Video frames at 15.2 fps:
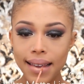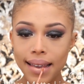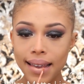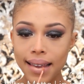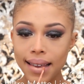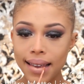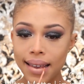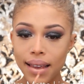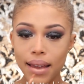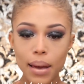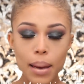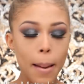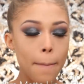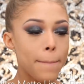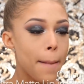And I'm
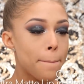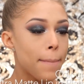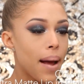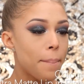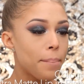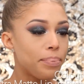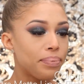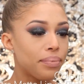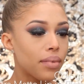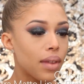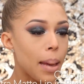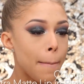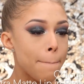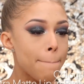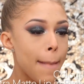taking
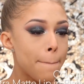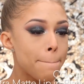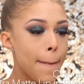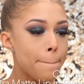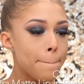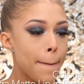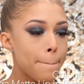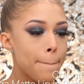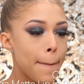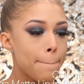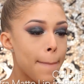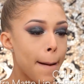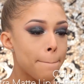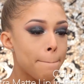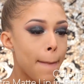the Ultra Matte